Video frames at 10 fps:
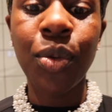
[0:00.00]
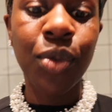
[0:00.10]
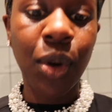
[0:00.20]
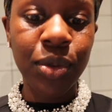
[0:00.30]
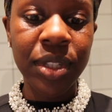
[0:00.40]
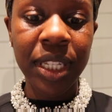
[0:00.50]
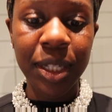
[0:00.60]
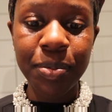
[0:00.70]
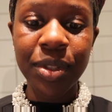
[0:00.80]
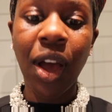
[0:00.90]
Rose
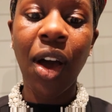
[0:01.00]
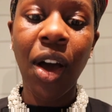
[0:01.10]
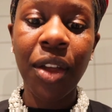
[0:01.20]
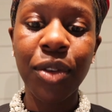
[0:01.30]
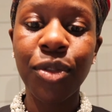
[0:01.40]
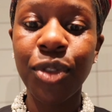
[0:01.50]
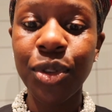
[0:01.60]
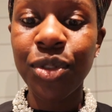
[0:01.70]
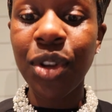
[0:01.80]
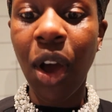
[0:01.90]
hips are the
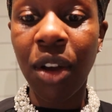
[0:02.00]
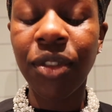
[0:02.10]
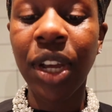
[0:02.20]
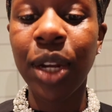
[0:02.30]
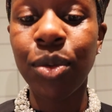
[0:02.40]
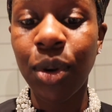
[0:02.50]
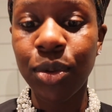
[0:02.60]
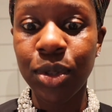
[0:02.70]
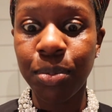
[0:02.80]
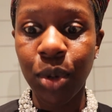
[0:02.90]
fruit of a
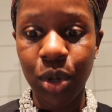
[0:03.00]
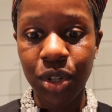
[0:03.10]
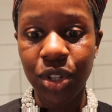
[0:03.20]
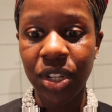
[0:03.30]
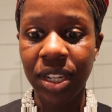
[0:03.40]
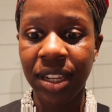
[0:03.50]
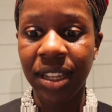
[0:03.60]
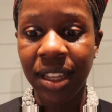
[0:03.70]
rose bush.